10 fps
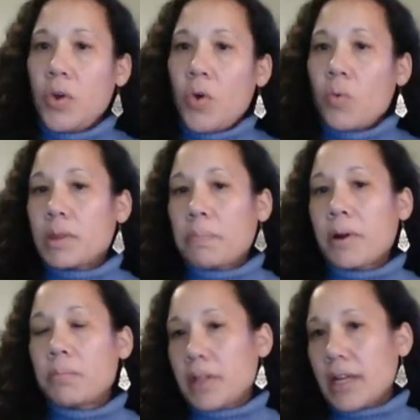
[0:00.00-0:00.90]
what the
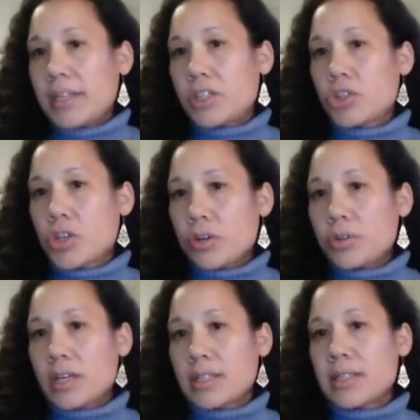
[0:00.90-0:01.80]
purple line has
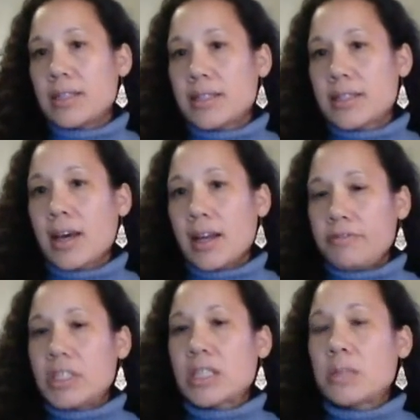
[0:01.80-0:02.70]
showed us is the kind
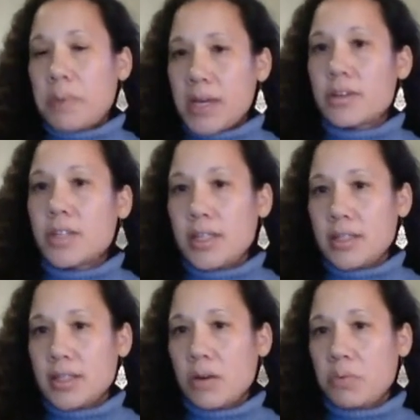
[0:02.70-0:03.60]
of
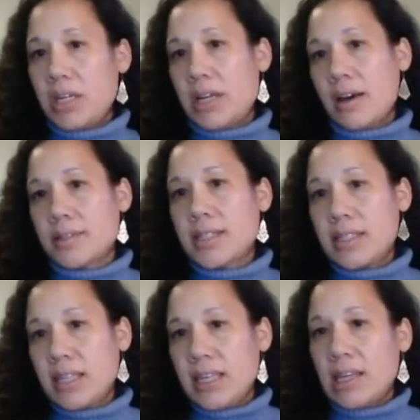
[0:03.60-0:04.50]
disparities that we now
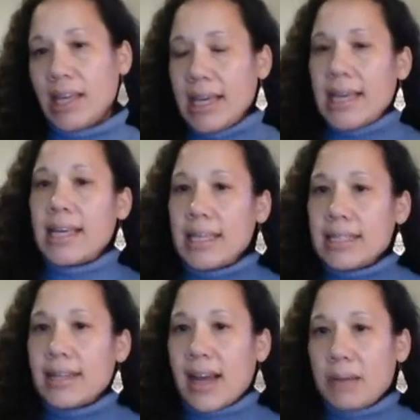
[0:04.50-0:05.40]
see
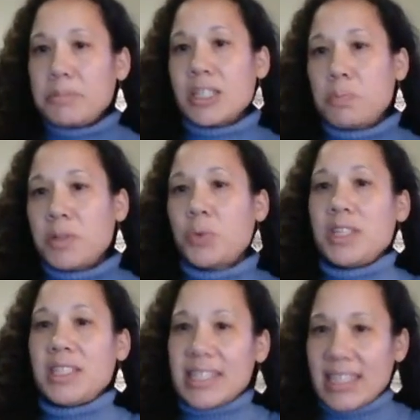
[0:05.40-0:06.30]
in not just
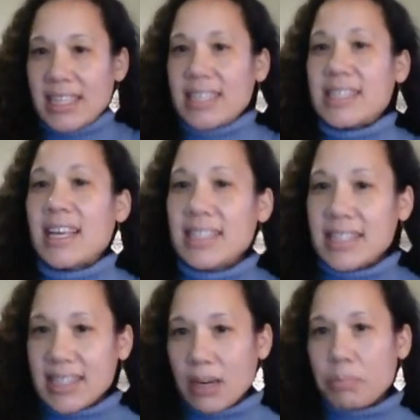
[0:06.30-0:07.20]
between cities
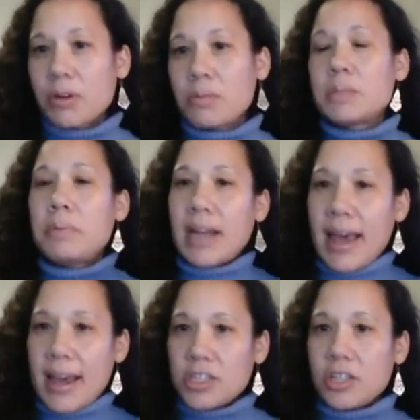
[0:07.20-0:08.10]
and suburbs, but
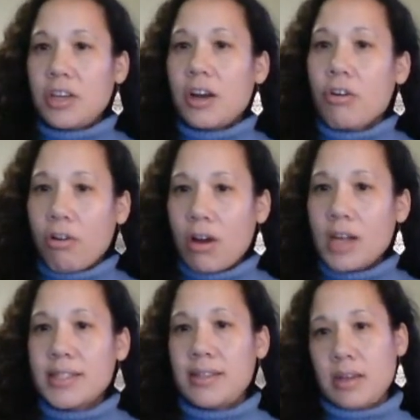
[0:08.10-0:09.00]
actually
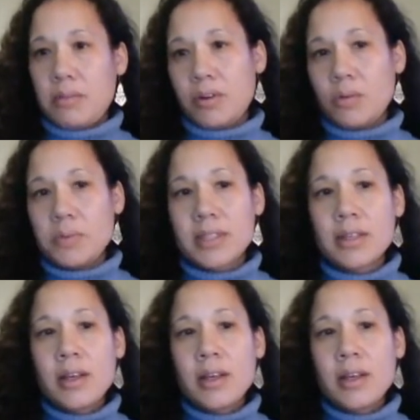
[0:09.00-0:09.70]
across suburbs.